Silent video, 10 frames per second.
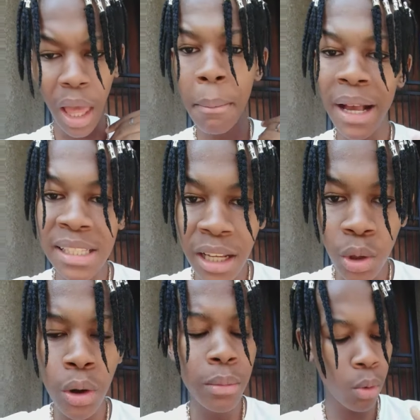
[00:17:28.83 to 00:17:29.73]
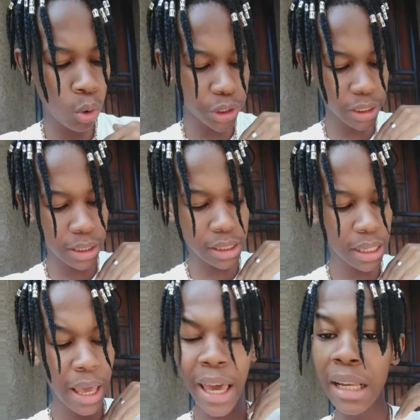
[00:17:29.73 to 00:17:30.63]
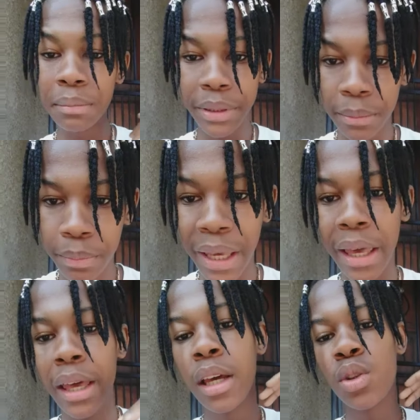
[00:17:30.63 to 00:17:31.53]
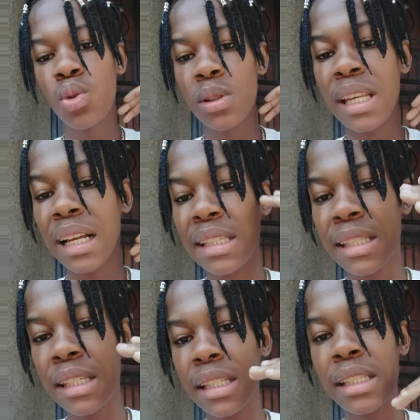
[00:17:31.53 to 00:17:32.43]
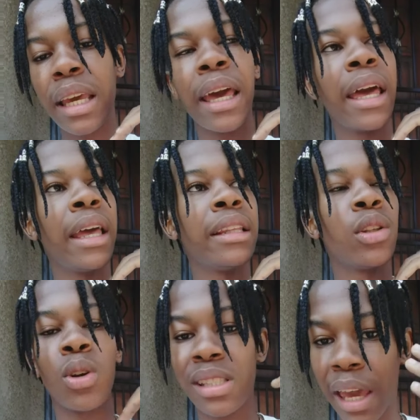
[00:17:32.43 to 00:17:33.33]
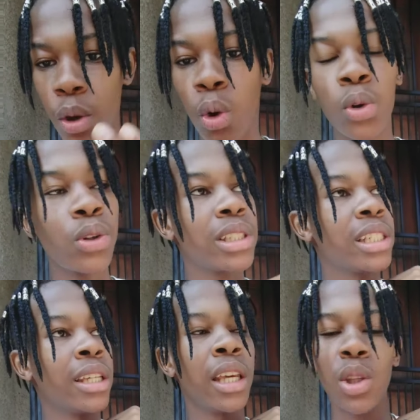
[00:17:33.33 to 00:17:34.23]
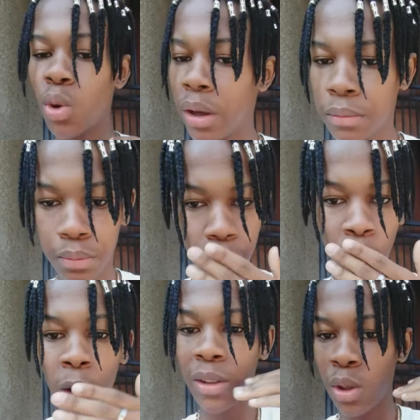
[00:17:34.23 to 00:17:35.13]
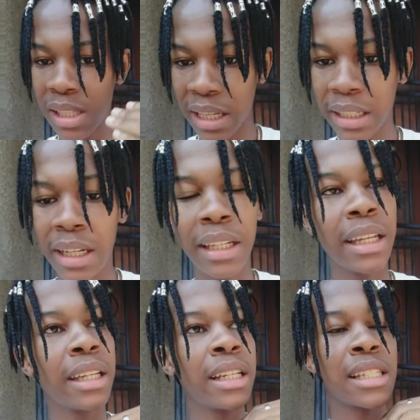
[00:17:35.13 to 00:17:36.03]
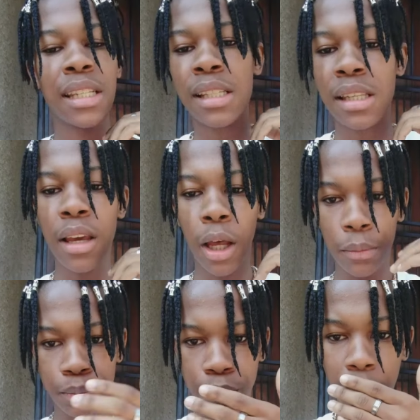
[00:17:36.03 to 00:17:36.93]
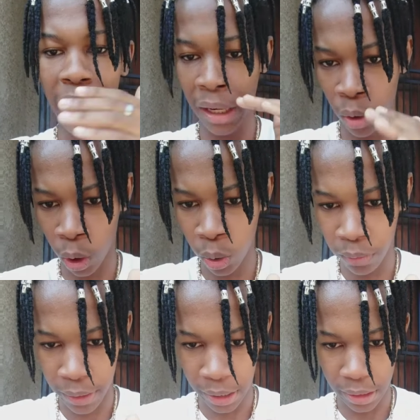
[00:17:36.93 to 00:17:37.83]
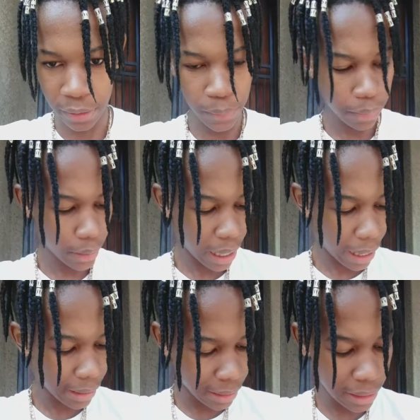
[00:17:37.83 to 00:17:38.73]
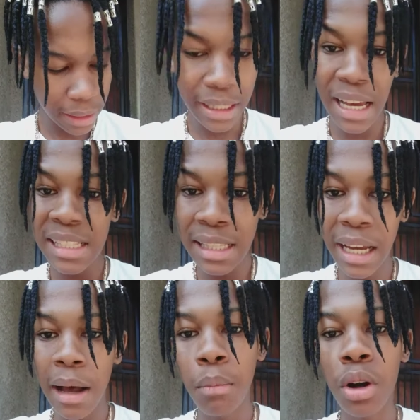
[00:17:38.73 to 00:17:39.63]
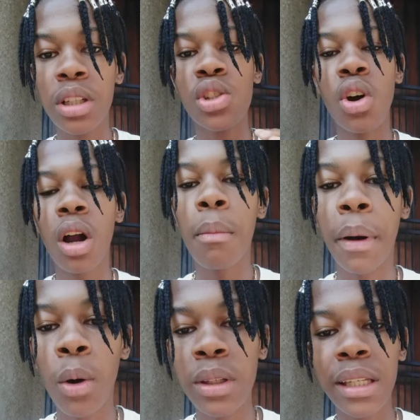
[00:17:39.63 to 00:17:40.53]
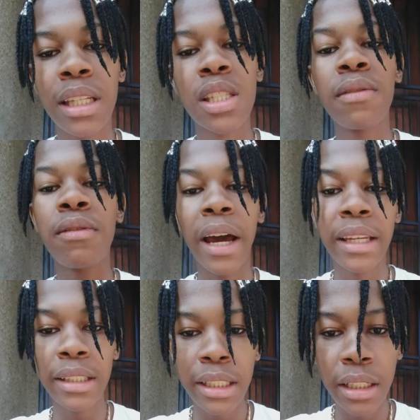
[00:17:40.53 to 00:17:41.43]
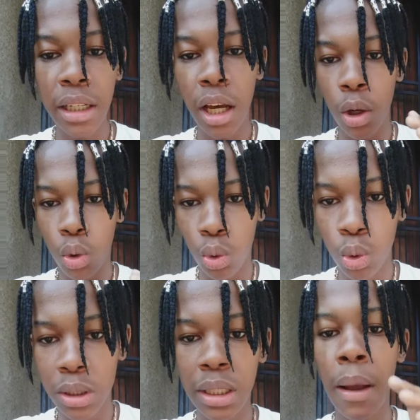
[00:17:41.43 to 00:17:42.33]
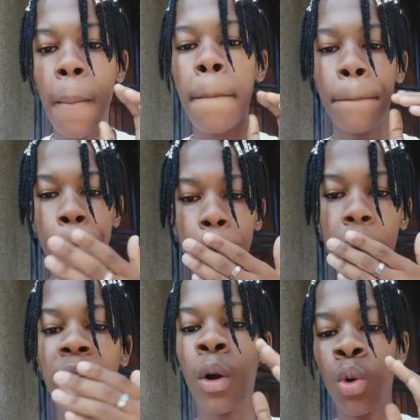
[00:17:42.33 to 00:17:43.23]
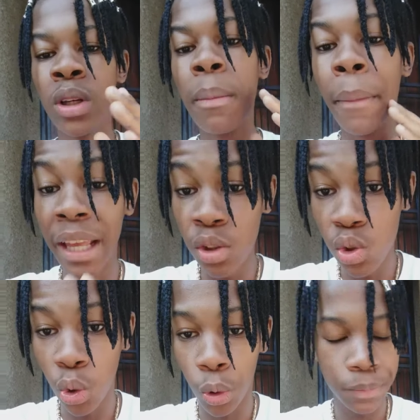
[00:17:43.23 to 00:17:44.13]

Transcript: master your emotions and prepare to succeed, and your psychology, your technical analysis, and all of that. And then the last thing I'm going to talk about is finding a good mentor.